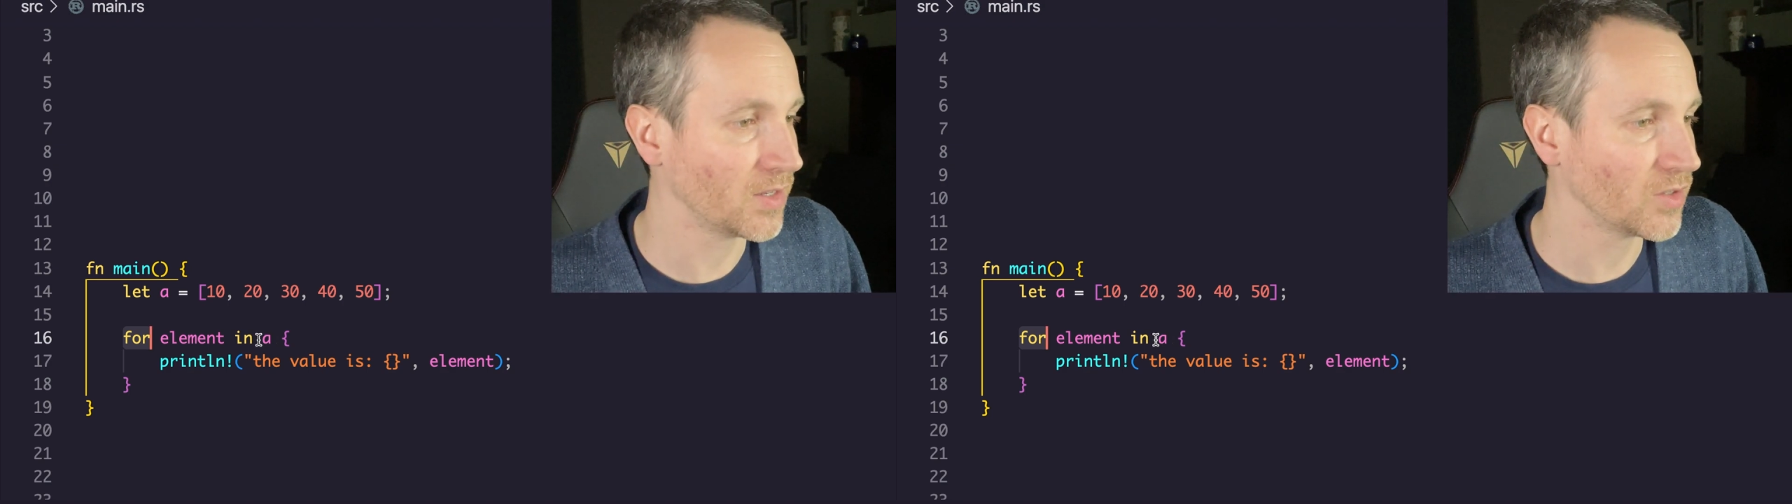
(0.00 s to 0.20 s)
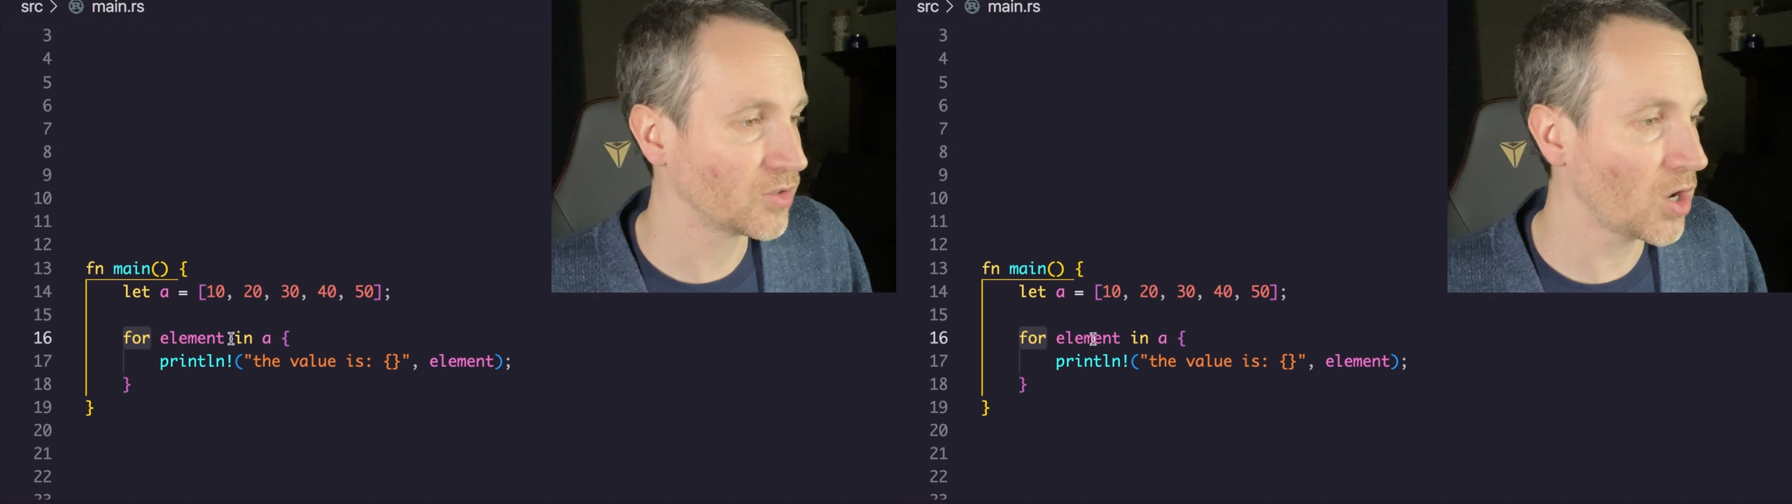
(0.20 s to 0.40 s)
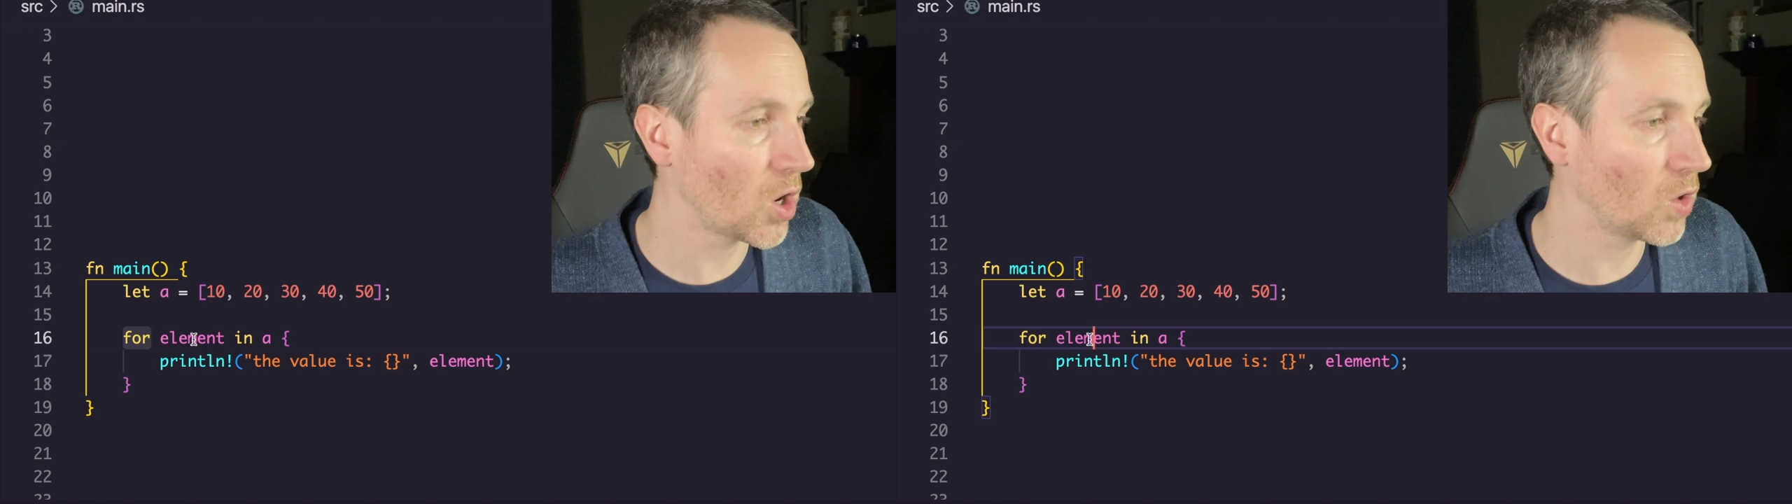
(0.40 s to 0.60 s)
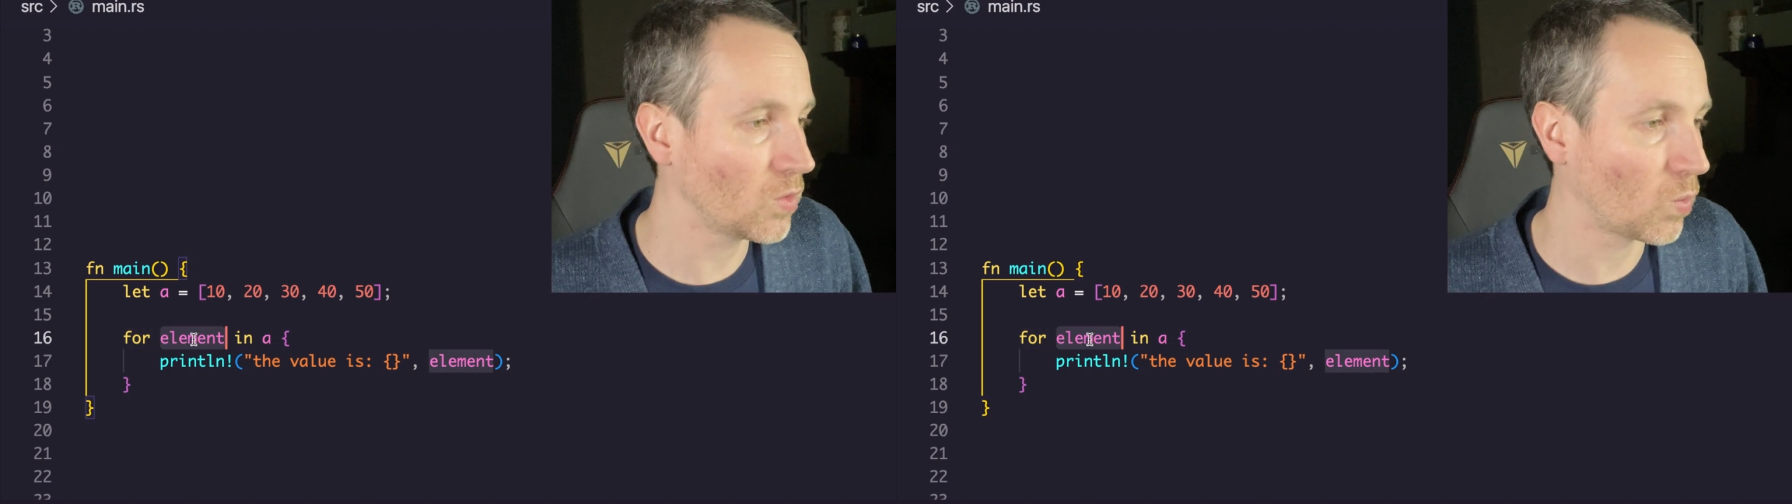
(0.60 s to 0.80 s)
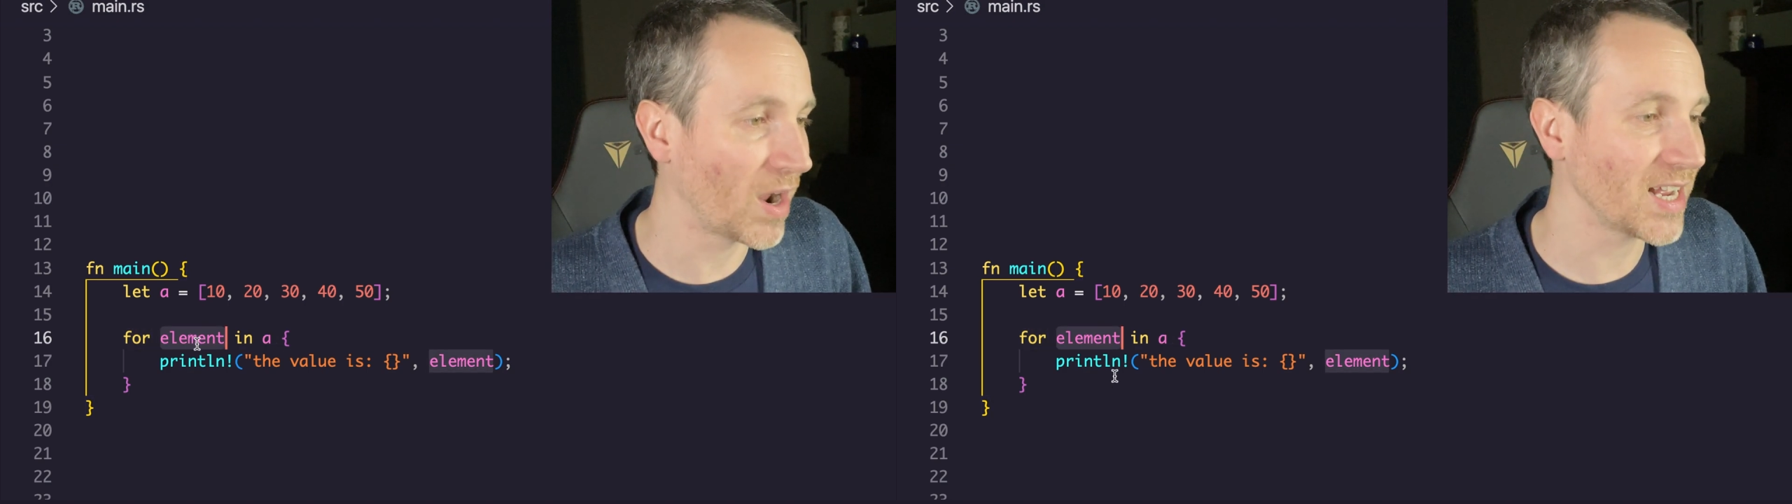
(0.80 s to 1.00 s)

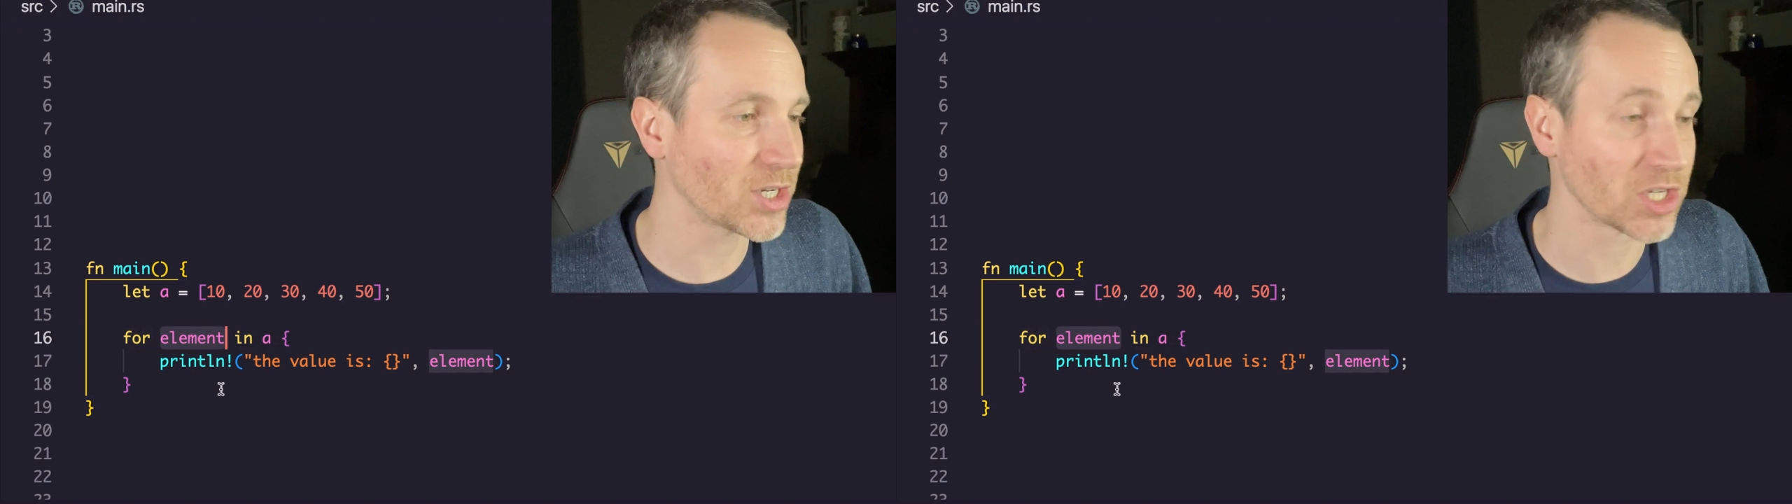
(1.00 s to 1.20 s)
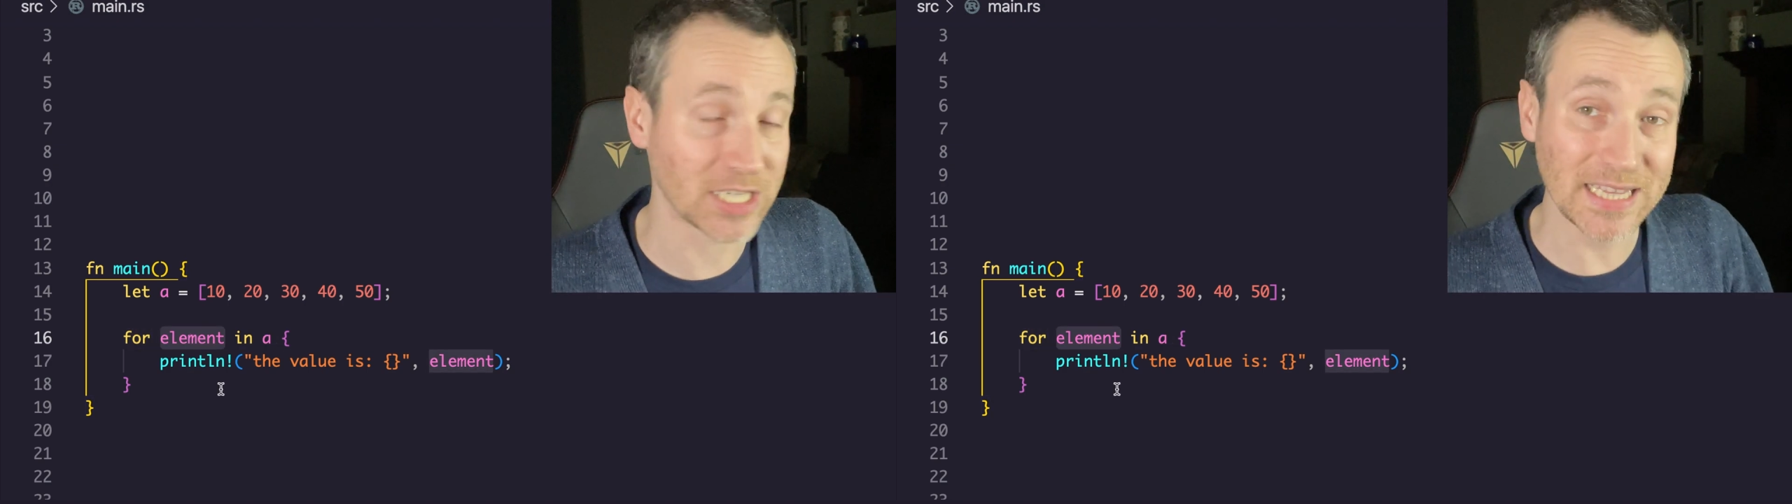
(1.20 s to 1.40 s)
So why not just